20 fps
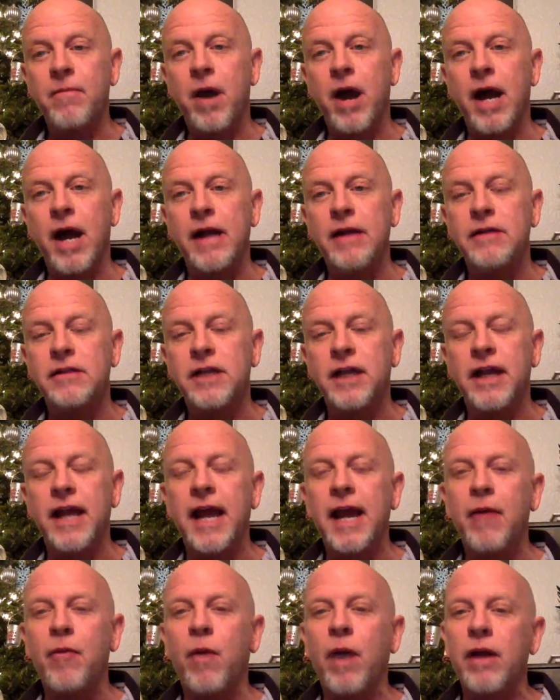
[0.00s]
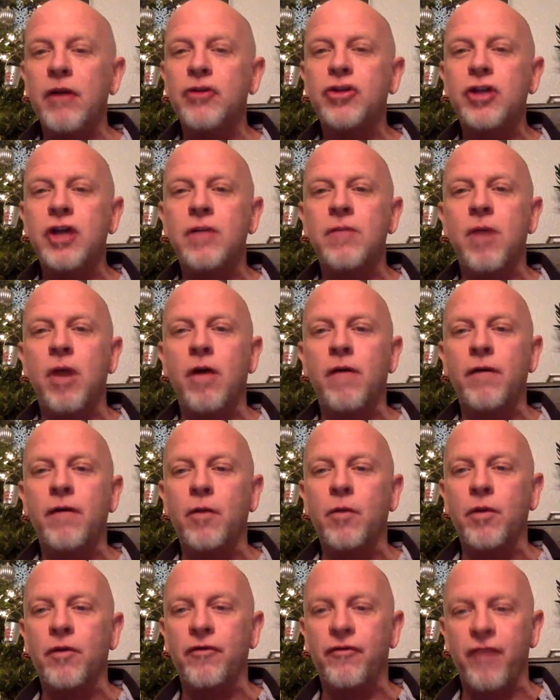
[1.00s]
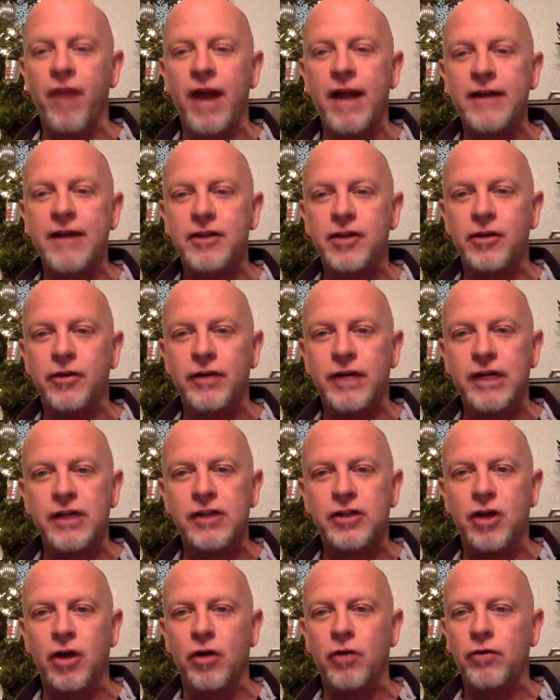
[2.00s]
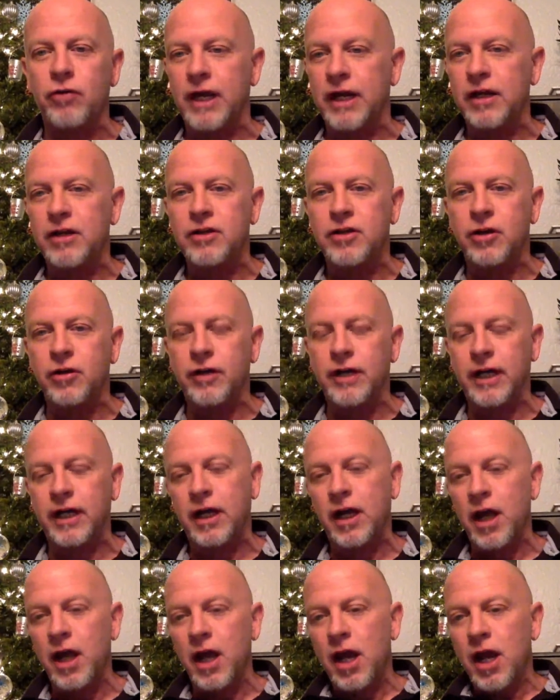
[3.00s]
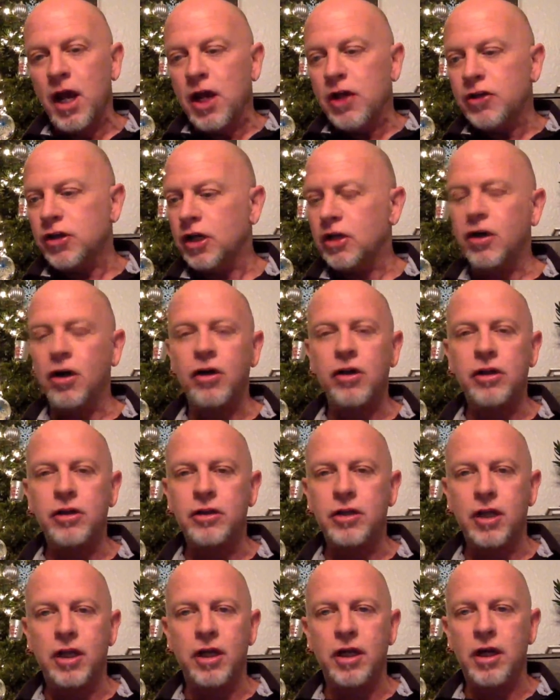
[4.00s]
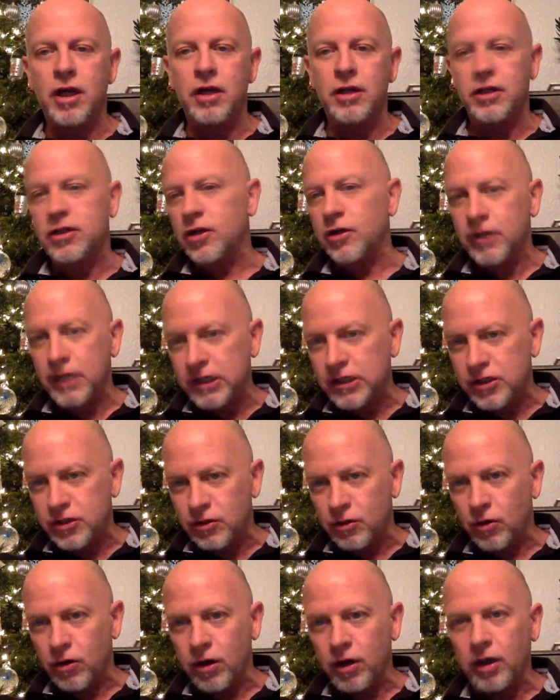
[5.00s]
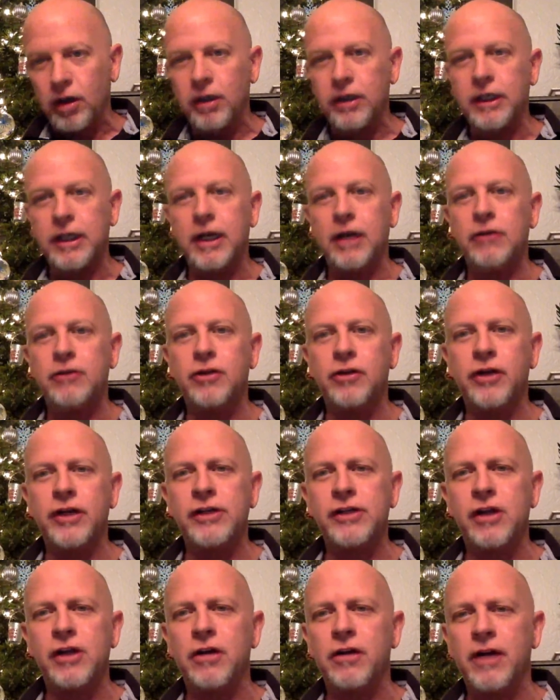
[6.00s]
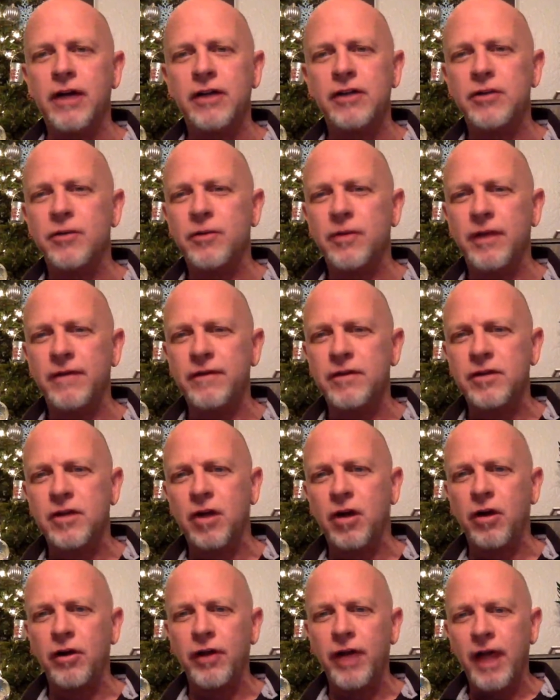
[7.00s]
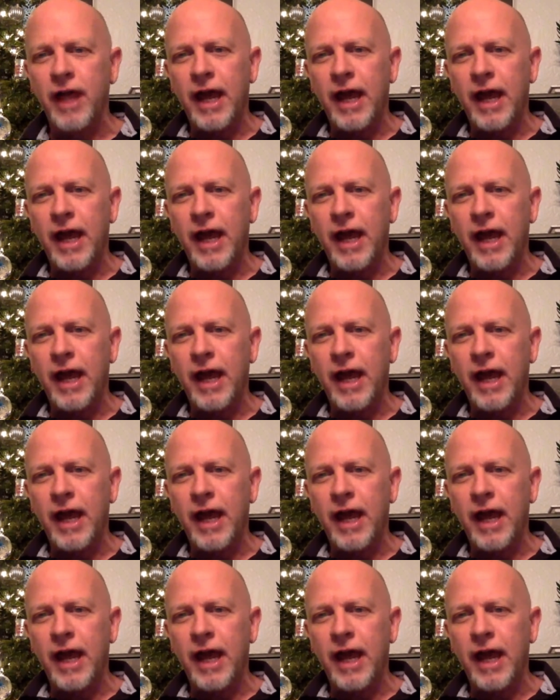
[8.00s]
of mine said, hey, why don't you come over? We're frying turkeys. Go get a turkey. So I go to the turkey store, Turkeys R Us or whatever it's called.